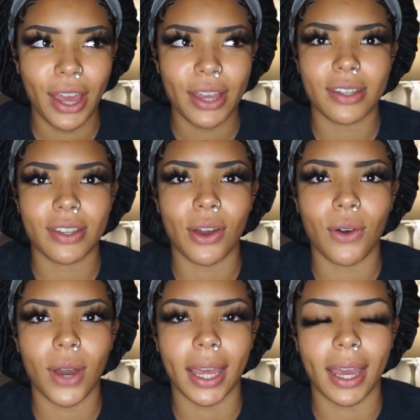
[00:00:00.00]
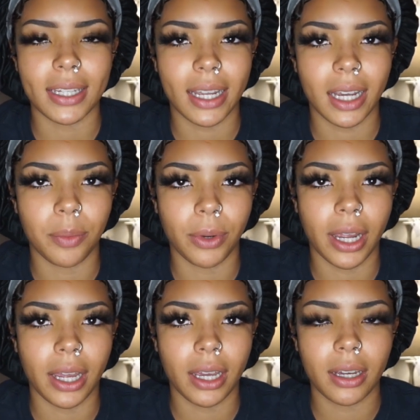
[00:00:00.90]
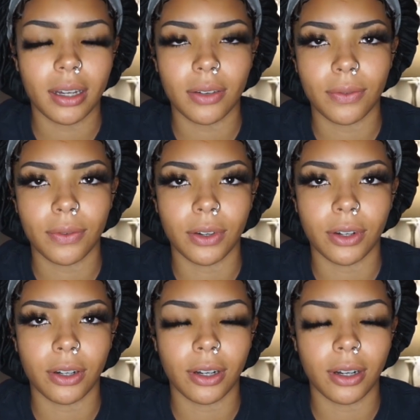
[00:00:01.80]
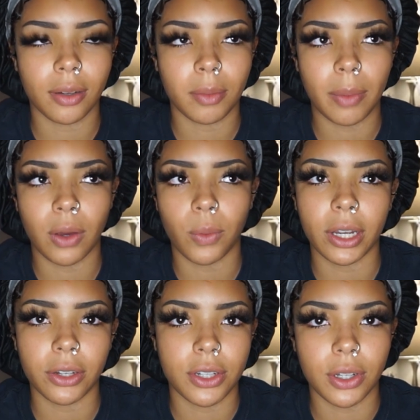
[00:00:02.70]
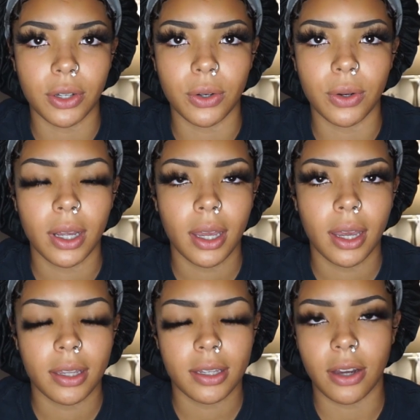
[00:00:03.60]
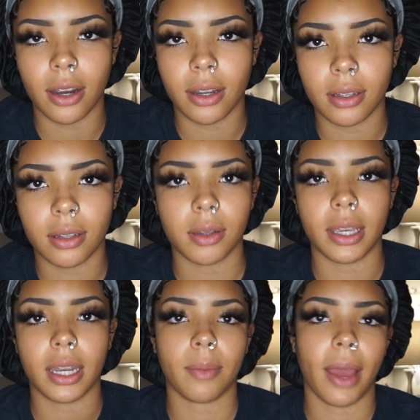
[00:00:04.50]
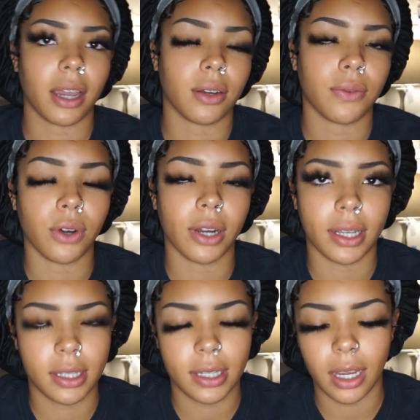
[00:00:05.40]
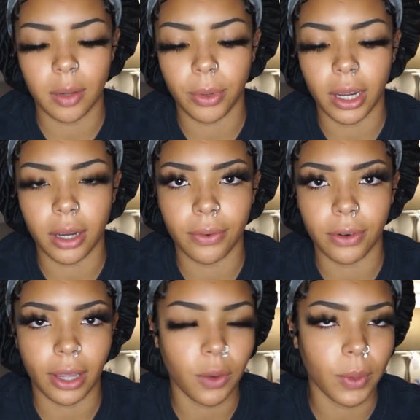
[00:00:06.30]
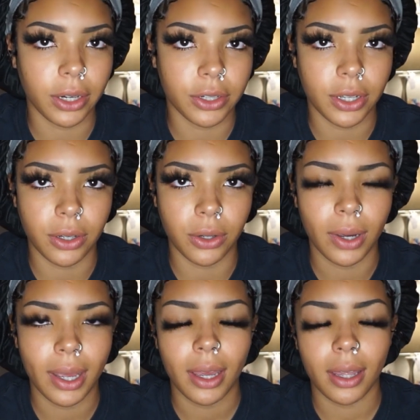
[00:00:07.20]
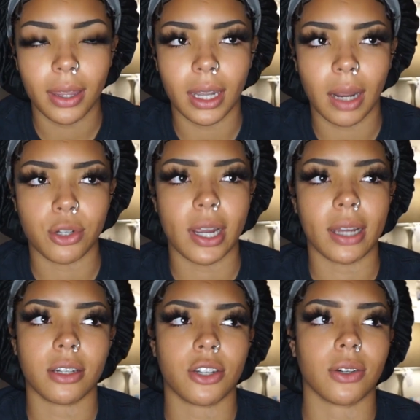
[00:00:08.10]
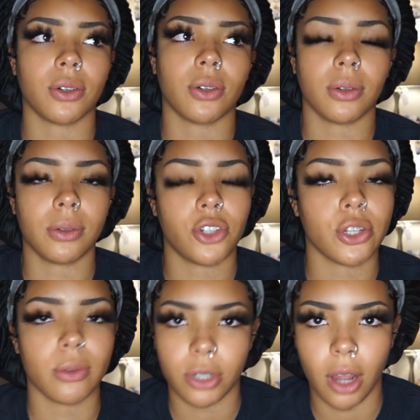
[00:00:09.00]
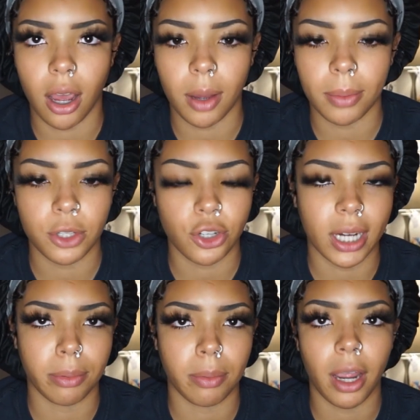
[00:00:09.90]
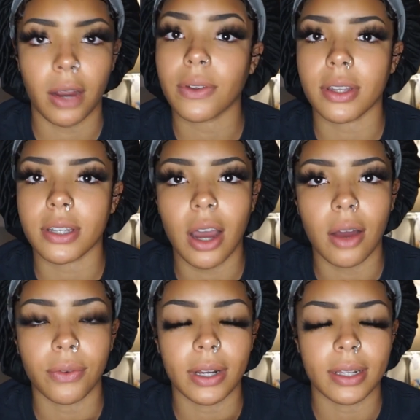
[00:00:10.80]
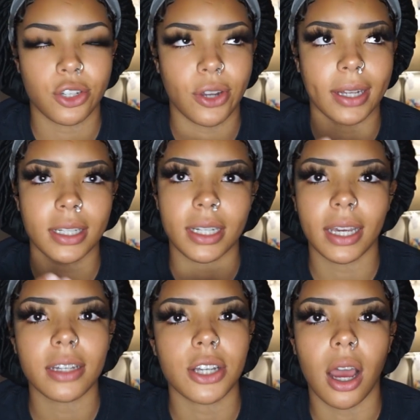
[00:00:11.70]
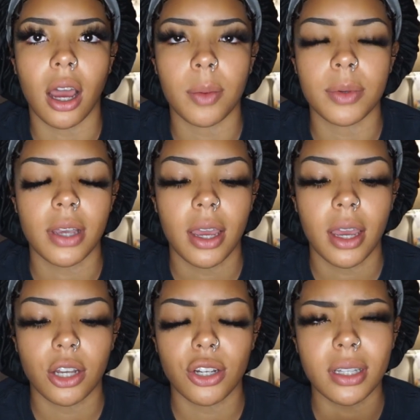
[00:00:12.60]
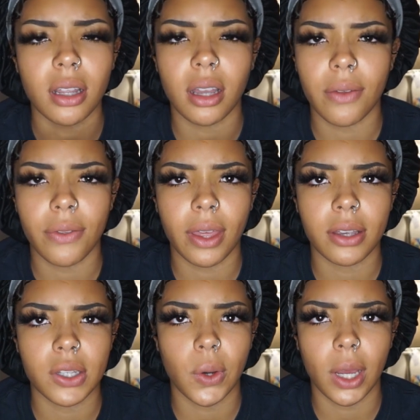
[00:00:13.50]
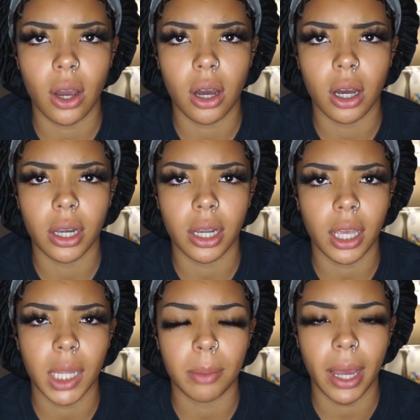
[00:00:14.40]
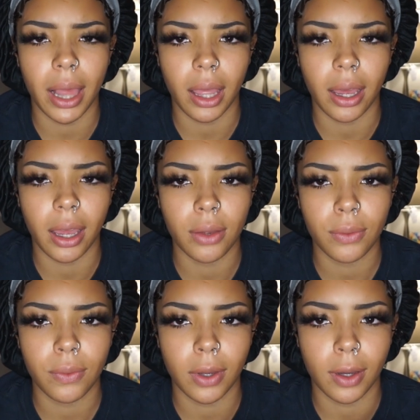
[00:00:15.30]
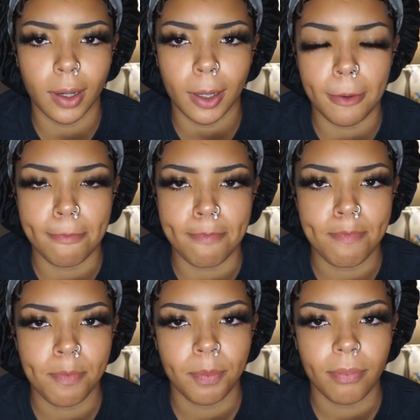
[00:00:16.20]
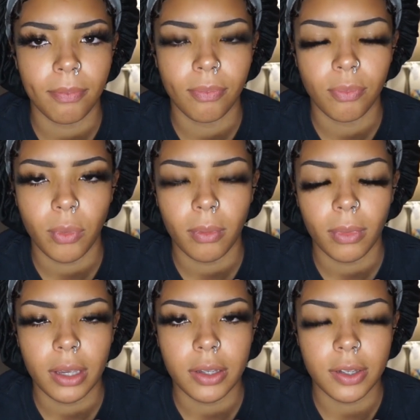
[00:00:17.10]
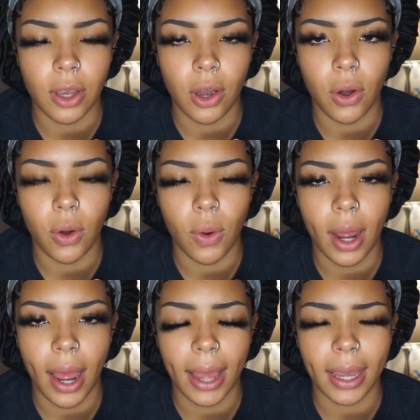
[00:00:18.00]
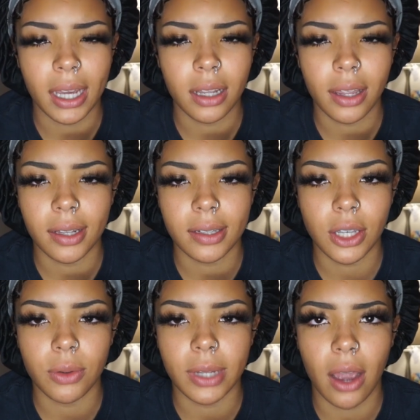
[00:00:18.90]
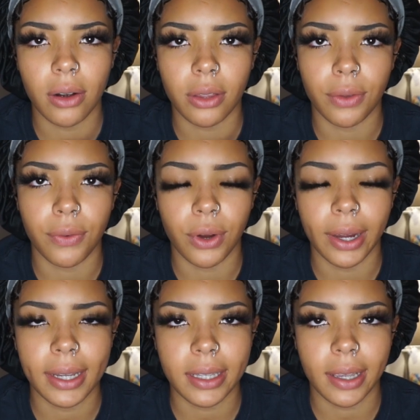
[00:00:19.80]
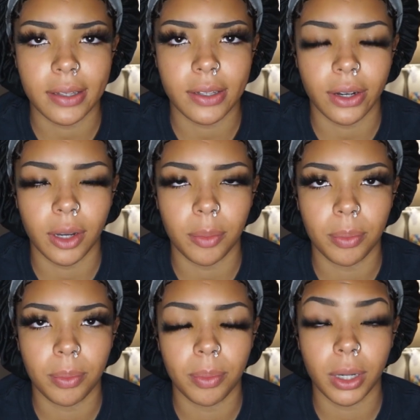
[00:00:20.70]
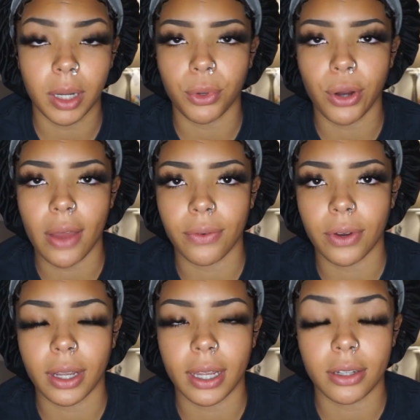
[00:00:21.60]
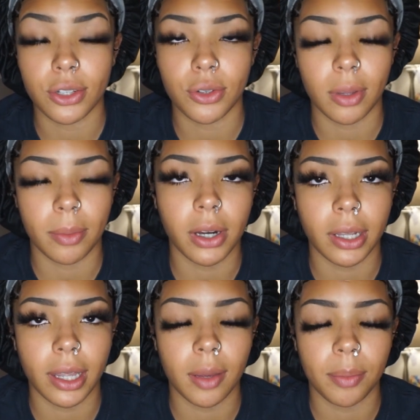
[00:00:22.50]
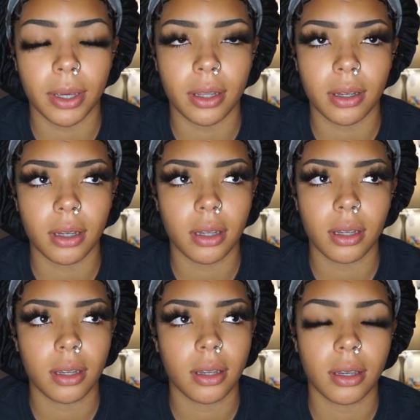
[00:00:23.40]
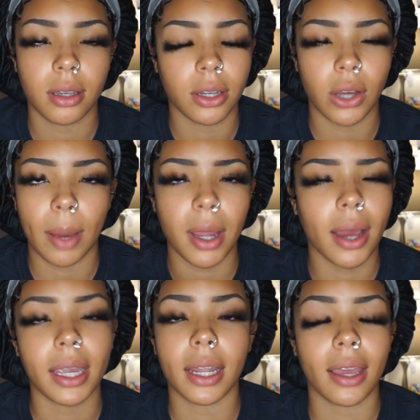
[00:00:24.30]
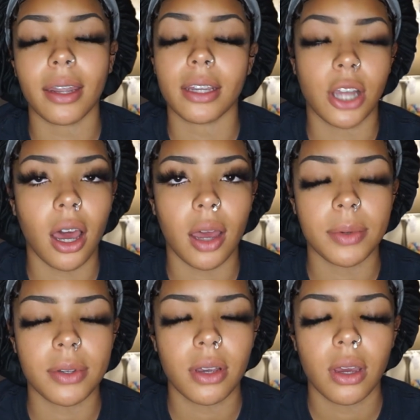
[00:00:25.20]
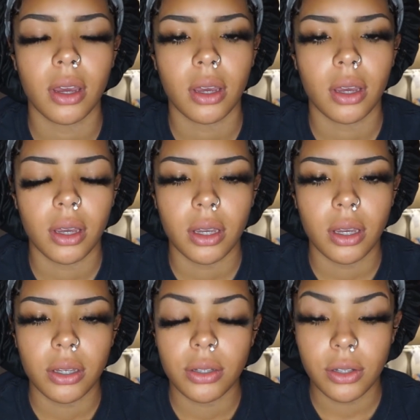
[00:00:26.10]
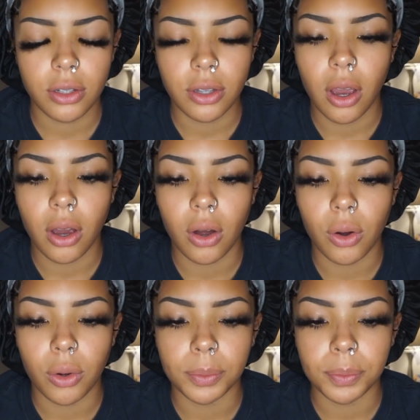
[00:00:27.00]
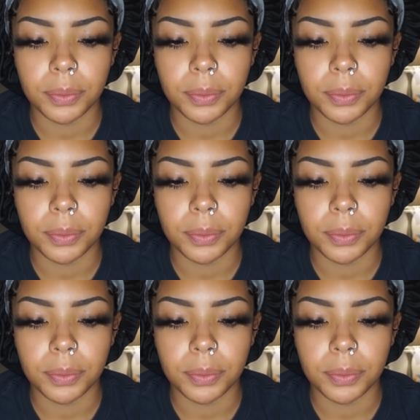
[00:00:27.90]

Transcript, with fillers: so like I take a break for maybe a week or two, start getting back into Forex, take a break for like a week or two. And then I'm trying to juggle two jobs, trying to prepare for this conference, trying to get jobs, just a lot of things going on in my life. Um, so I kind of like slowed down on the Forex and started putting more effort into the modeling, but you know, I'm not getting any jobs. So